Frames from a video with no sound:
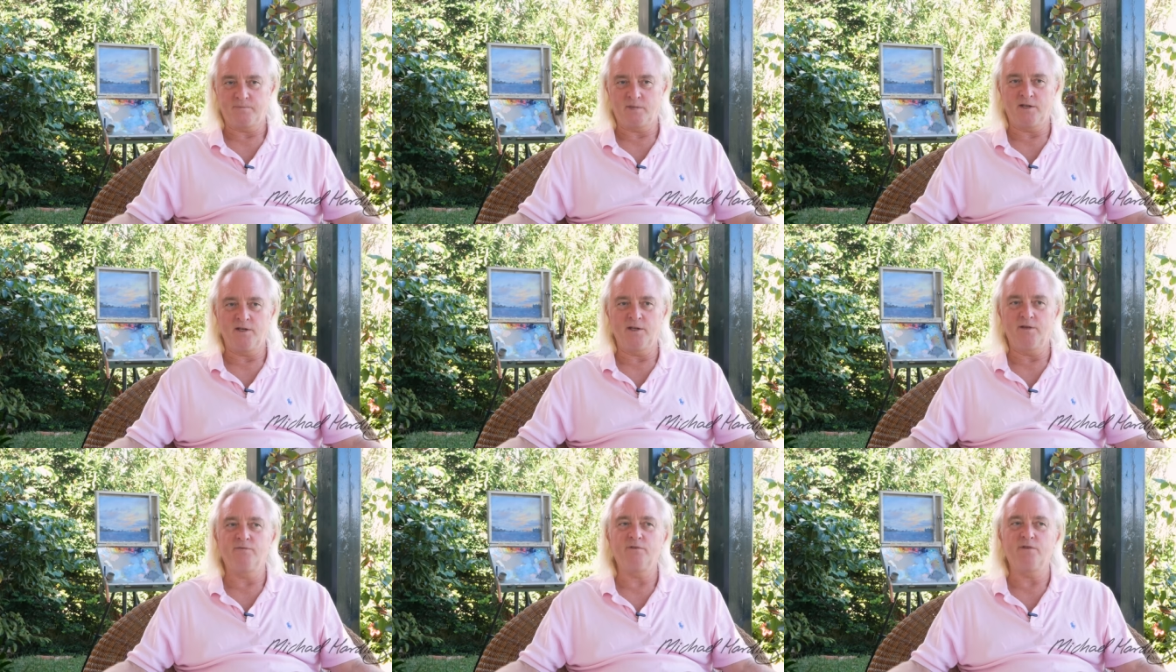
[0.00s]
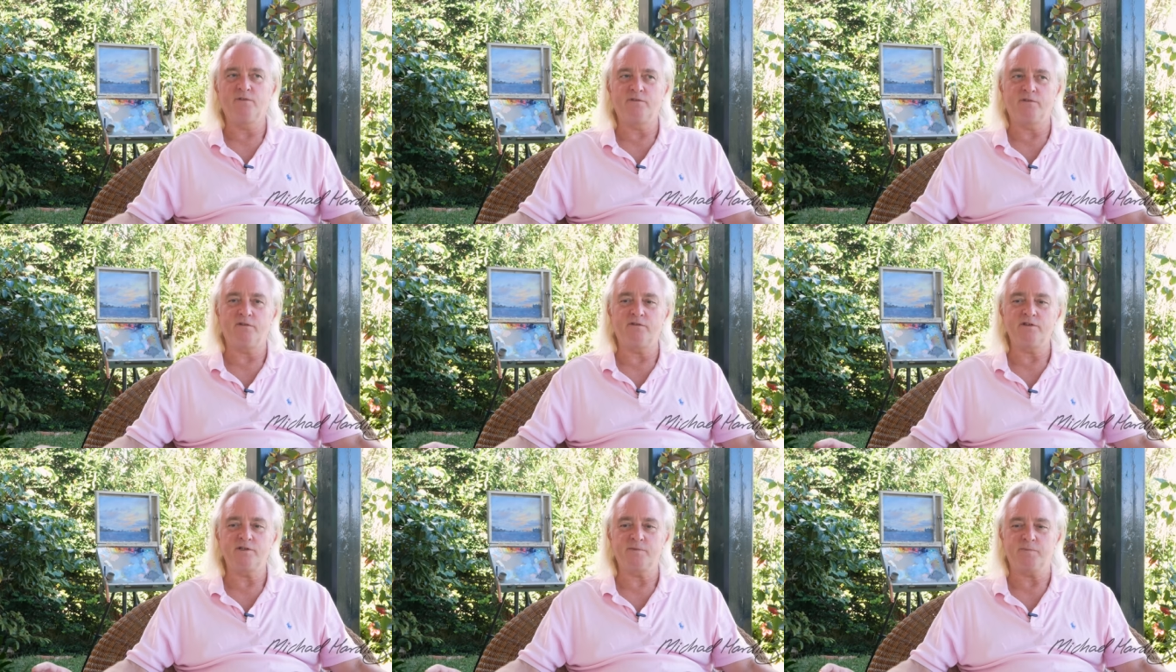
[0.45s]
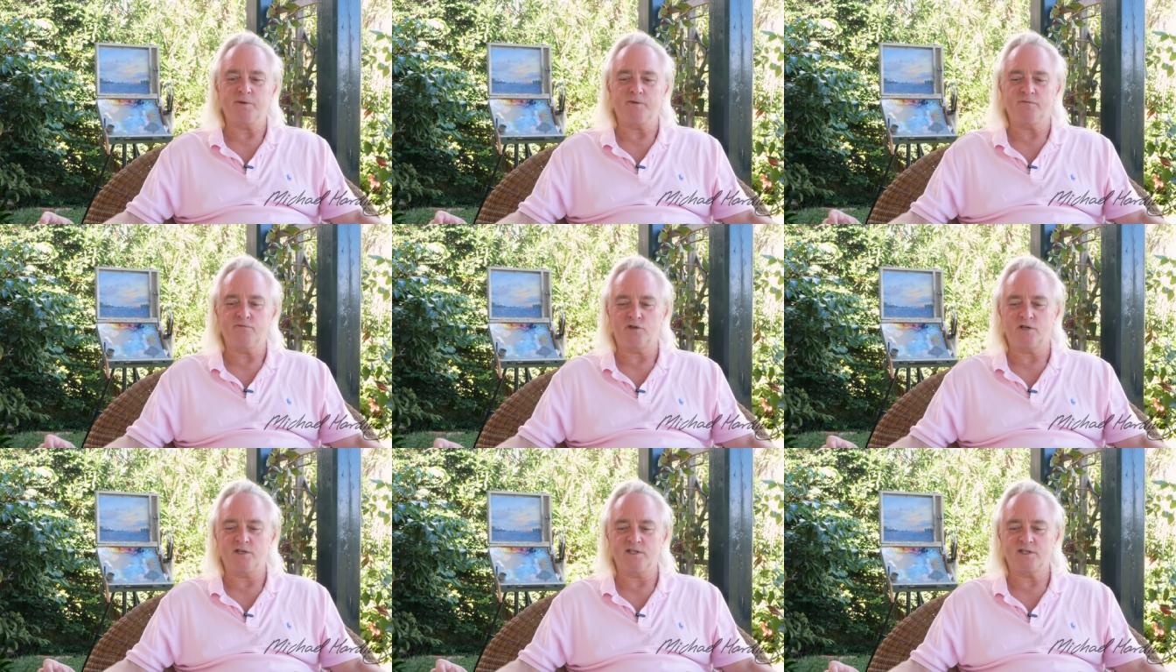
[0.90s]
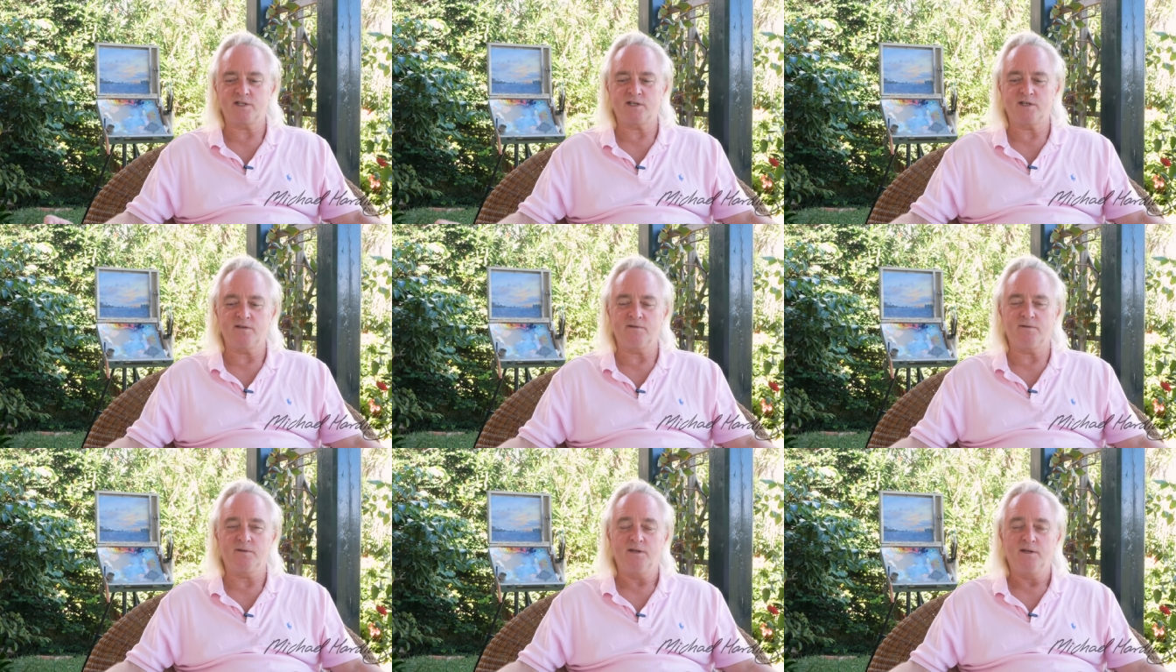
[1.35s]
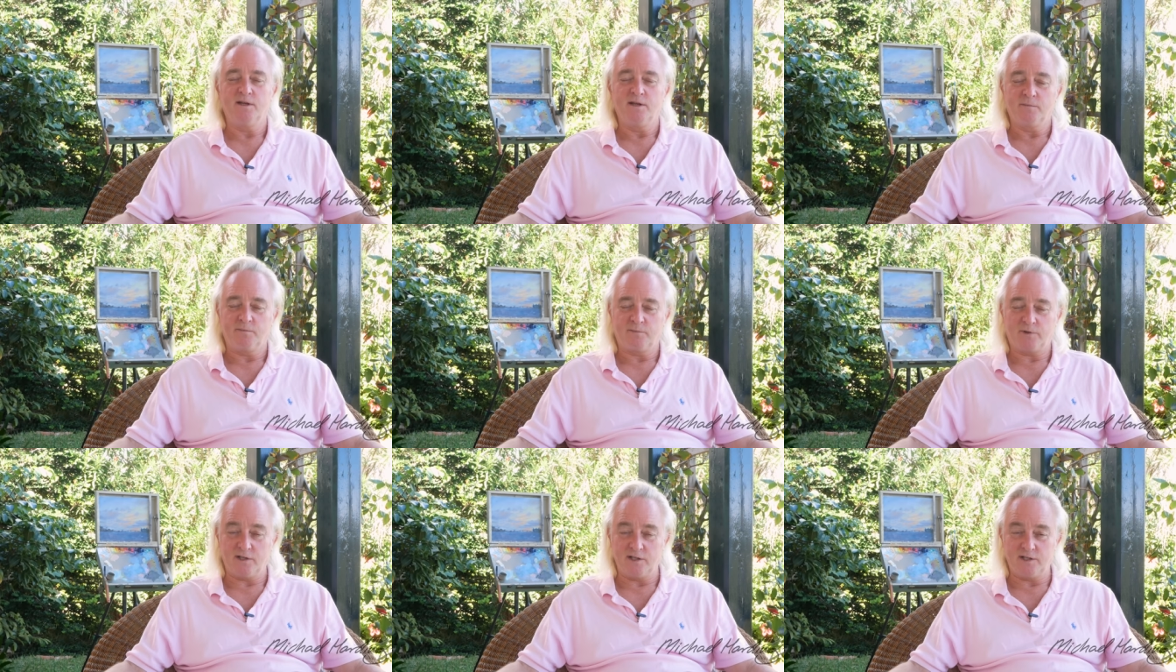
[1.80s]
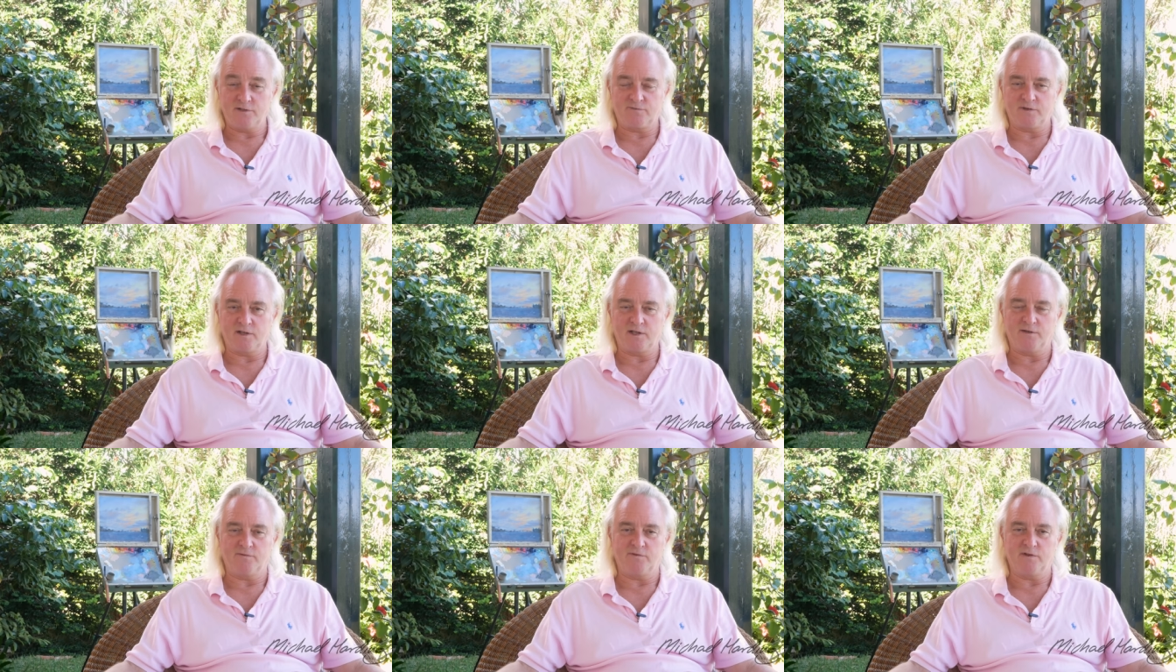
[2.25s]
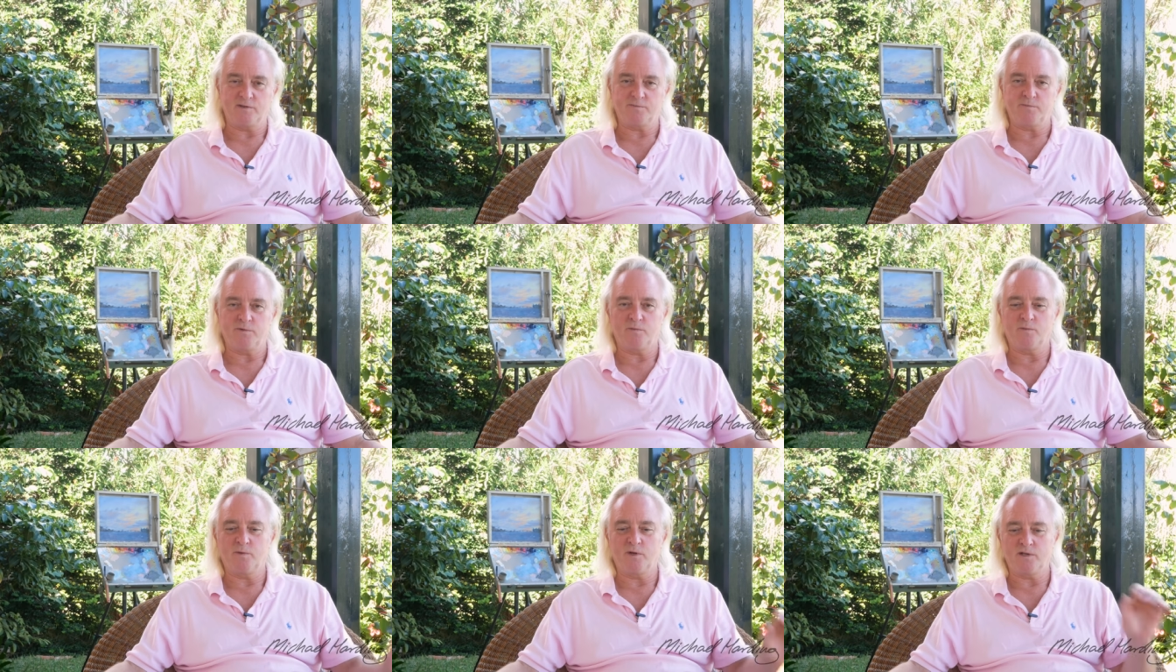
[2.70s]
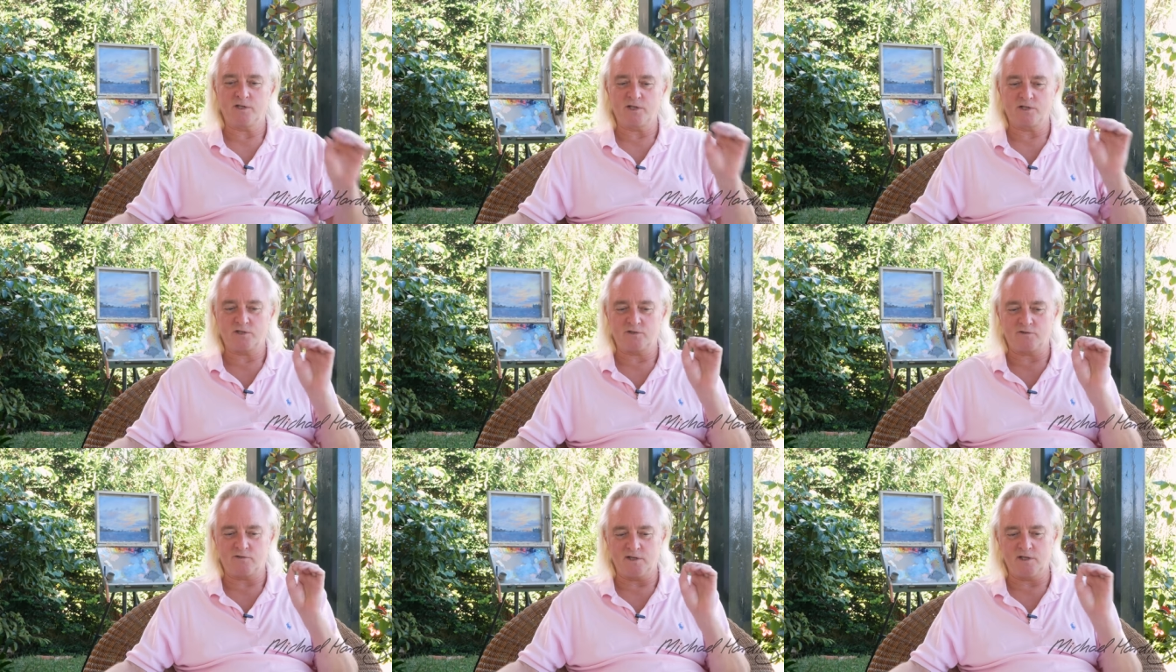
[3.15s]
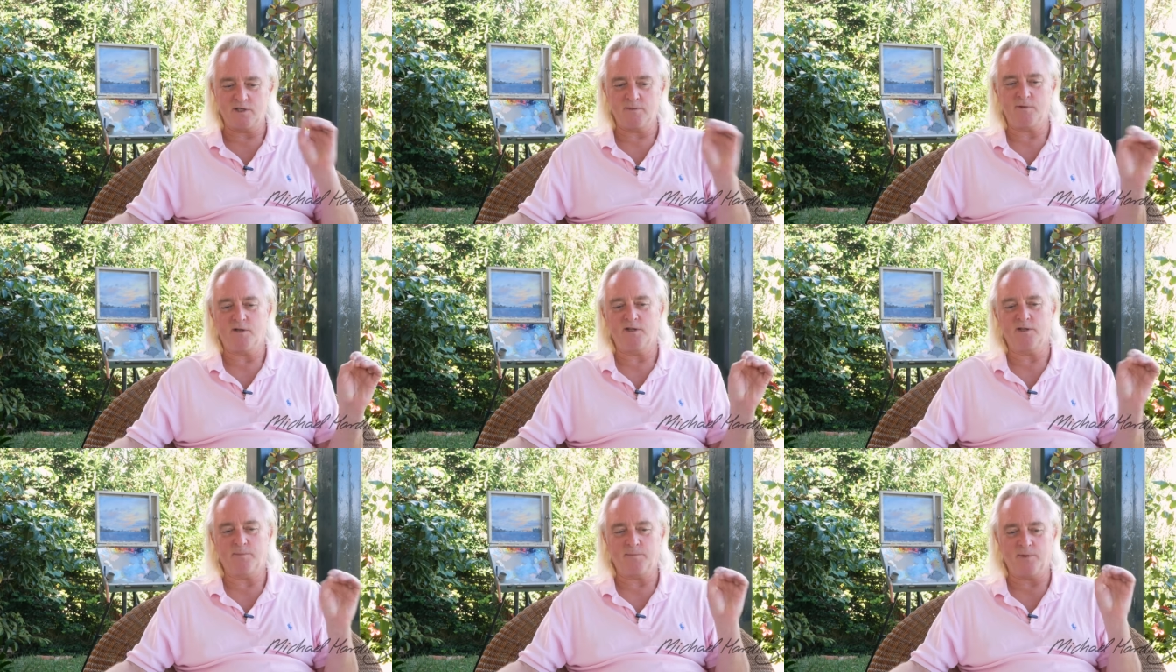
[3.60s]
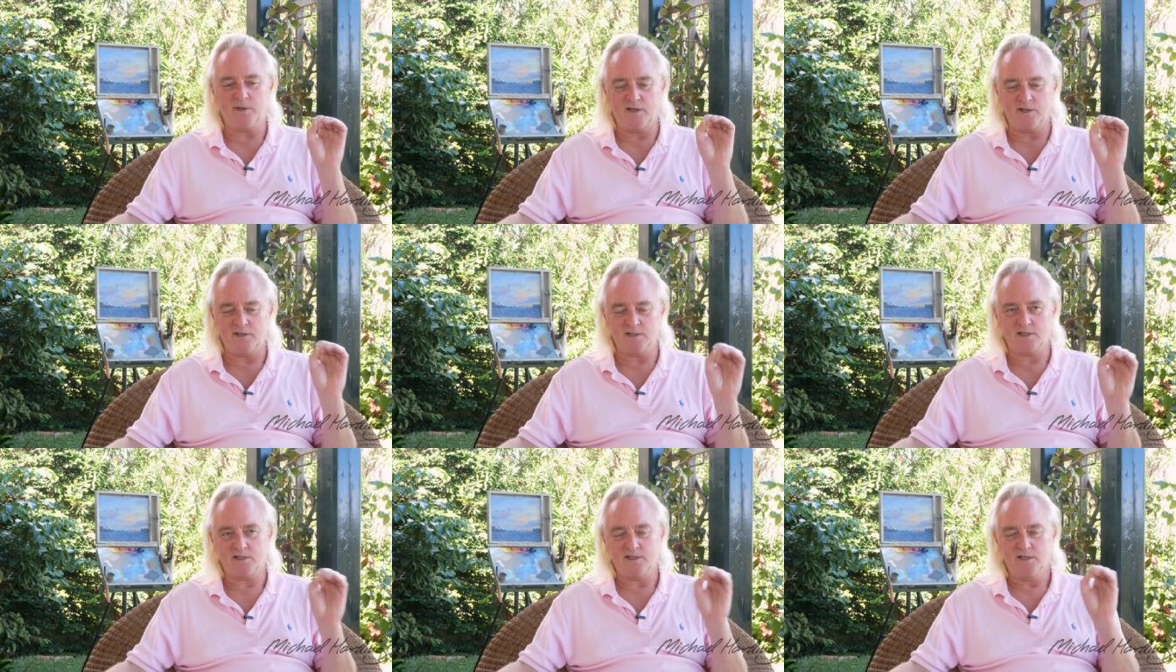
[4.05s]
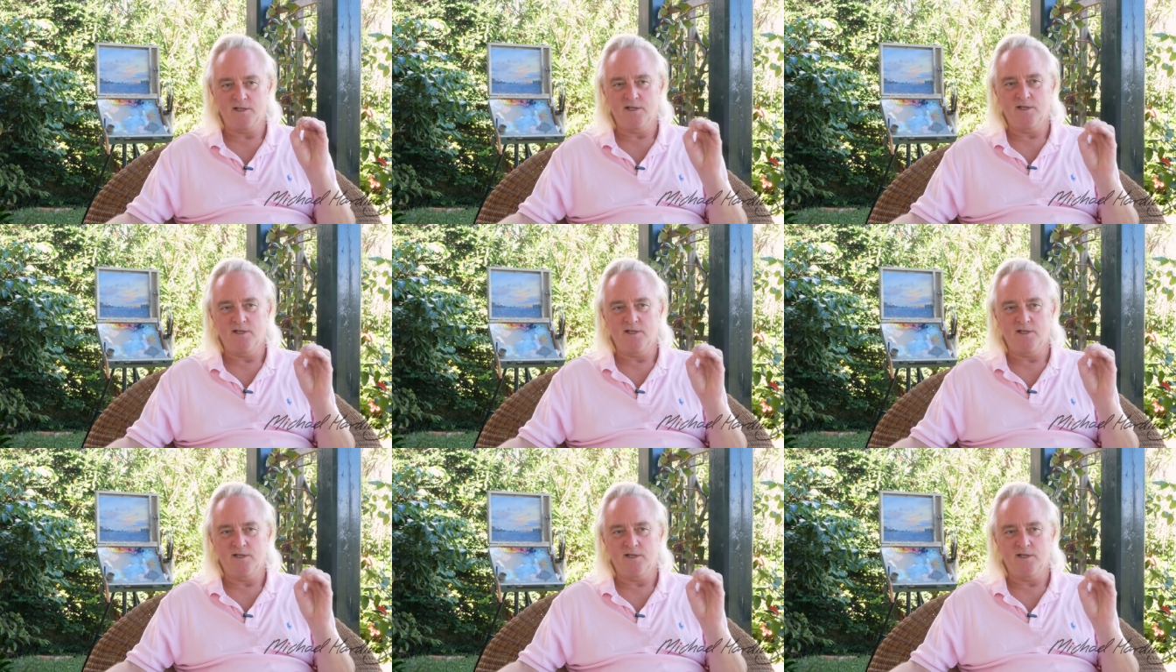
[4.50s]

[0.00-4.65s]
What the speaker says: And even if there is a bit of dry skin, please forgive us, but we're just trying to make the paint